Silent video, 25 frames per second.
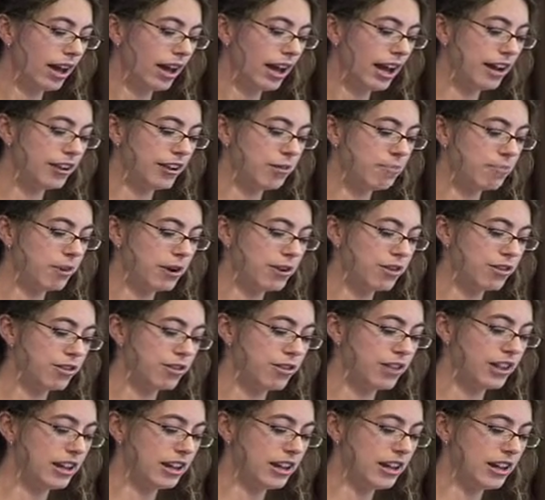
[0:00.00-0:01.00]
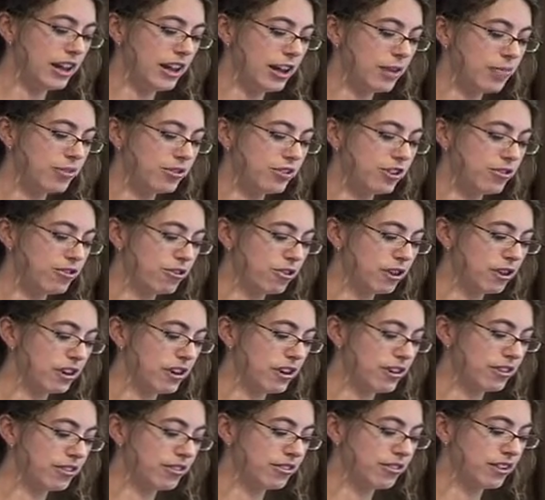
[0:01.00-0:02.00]
And in both the social
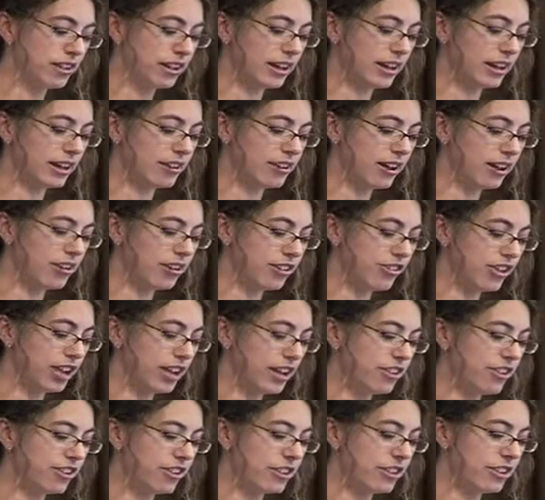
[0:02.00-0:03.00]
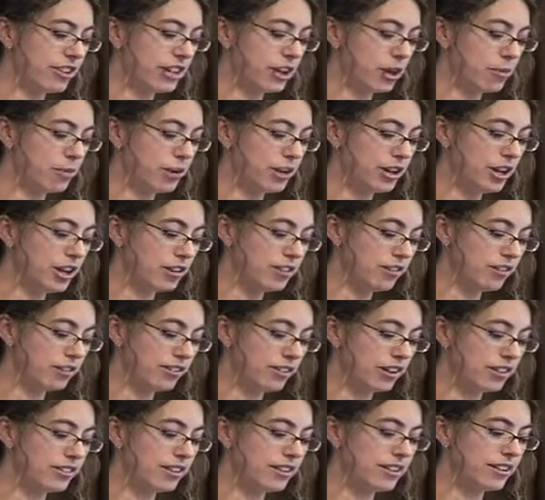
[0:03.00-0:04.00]
class and higher education and the urban youth
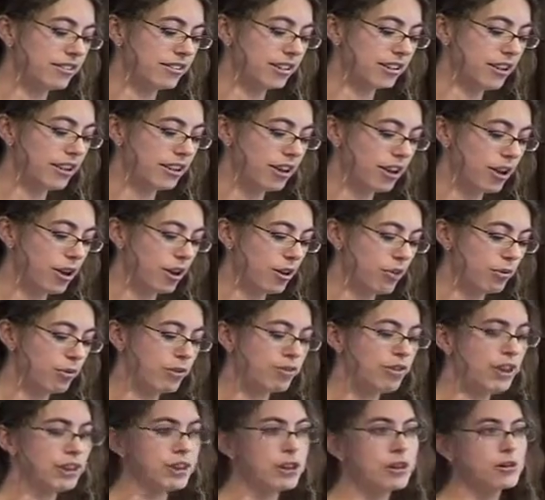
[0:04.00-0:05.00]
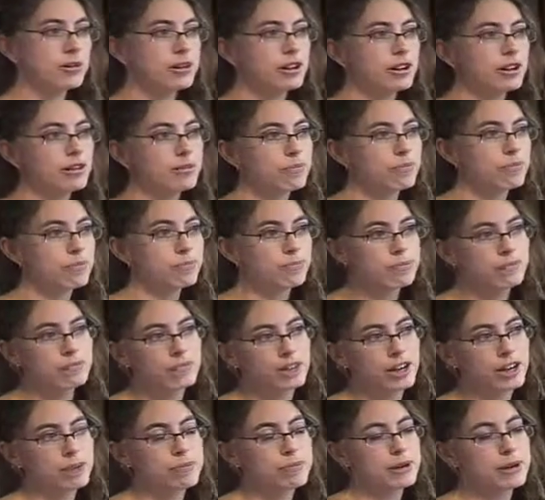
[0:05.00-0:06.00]
studies, we found that
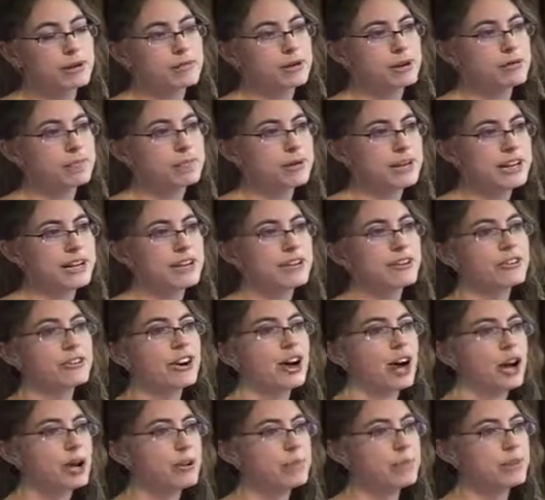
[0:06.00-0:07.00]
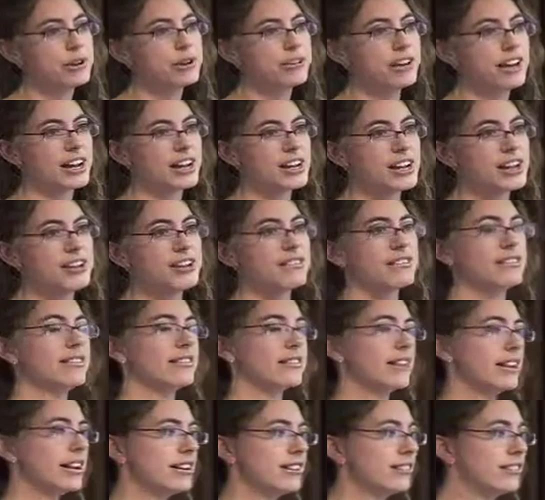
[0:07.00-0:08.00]
young people had been on open days and
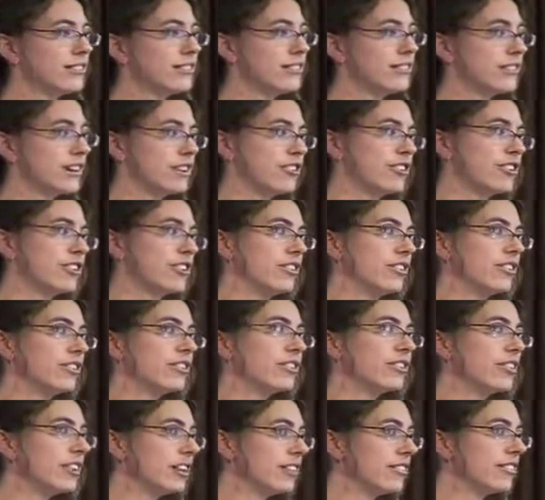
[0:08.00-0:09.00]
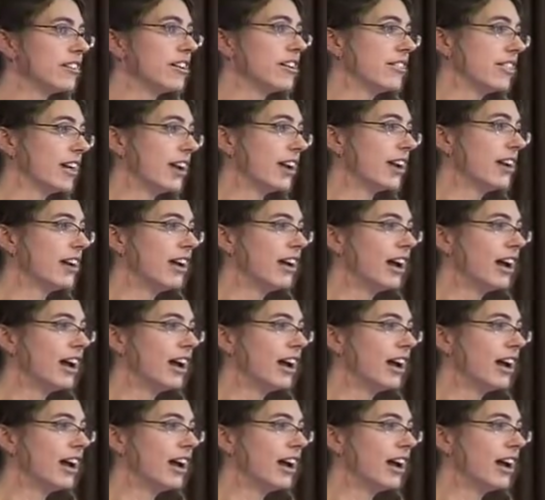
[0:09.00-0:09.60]
taster sessions and things like that,